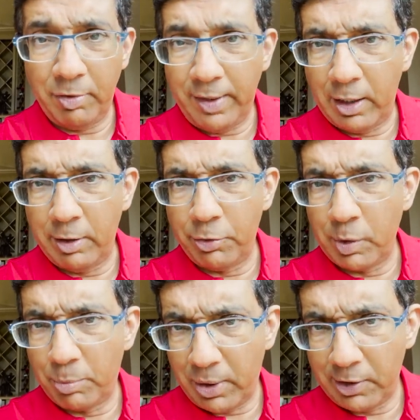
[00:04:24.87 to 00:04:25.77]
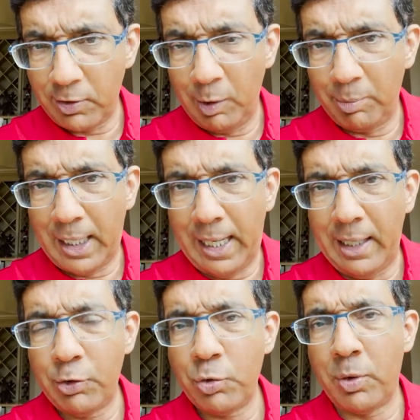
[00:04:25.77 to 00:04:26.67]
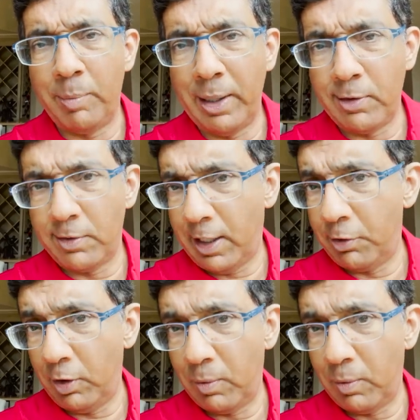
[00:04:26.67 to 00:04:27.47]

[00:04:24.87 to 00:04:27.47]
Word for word: effect of suppressing blacks from exercising